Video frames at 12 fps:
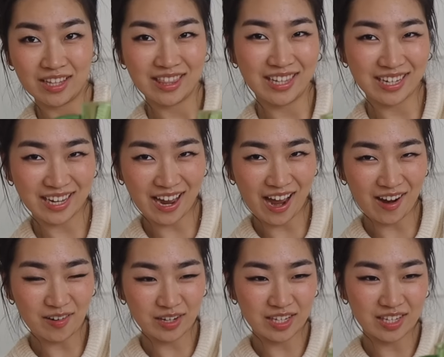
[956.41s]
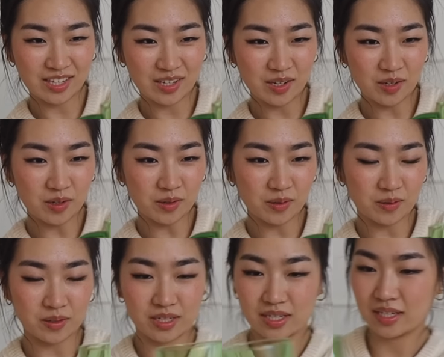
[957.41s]
Look at how
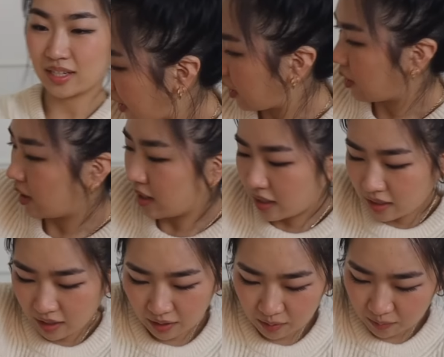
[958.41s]
cute. I got another